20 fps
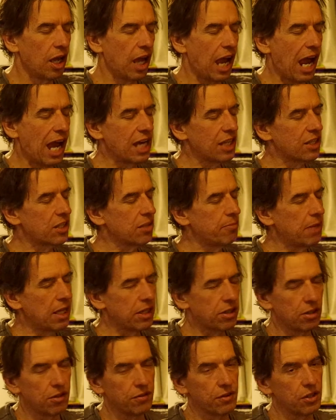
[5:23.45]
And it's the
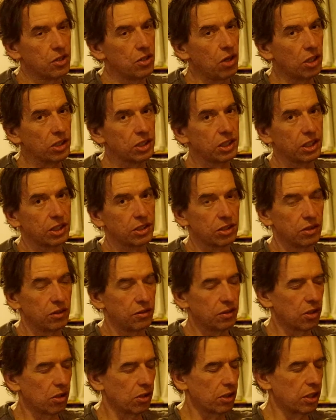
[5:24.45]
method of the Gnostics,
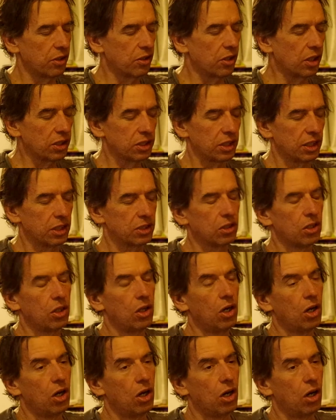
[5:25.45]
the earlier Gnostics,
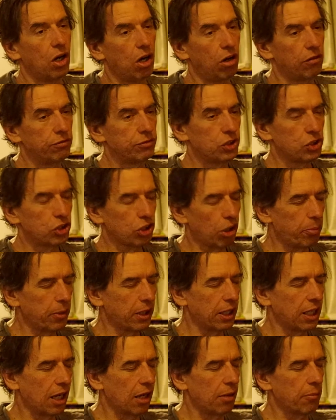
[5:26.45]
of
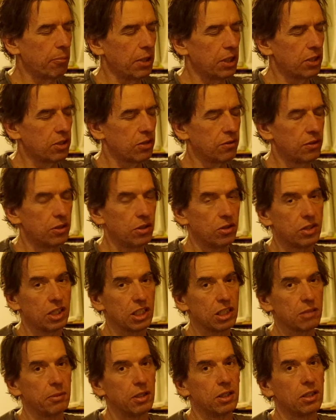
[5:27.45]
chopping out bits of the New
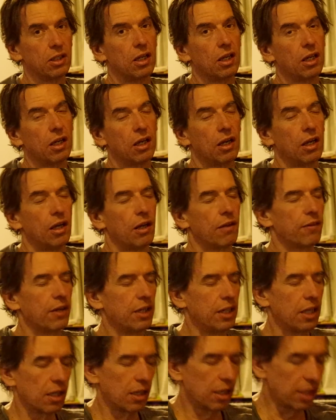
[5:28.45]
Testament they
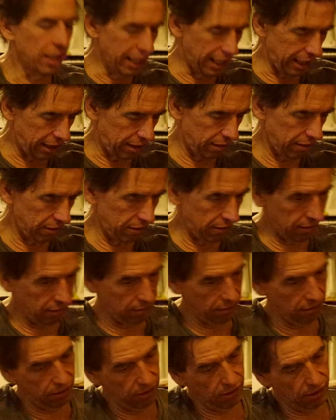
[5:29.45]
didn't like.
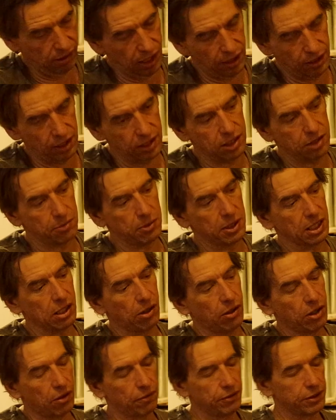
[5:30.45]
Now this has been
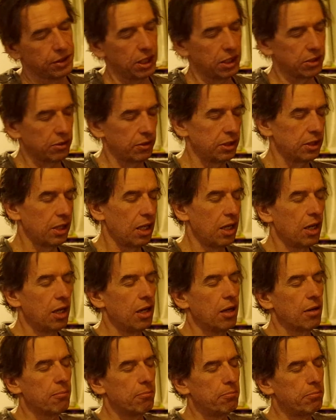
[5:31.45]
going on for centuries,
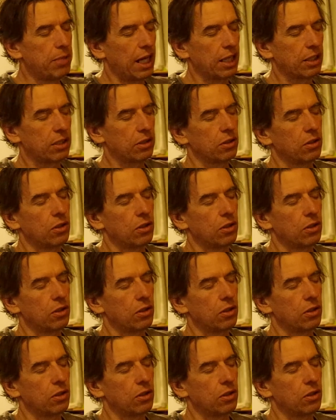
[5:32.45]
but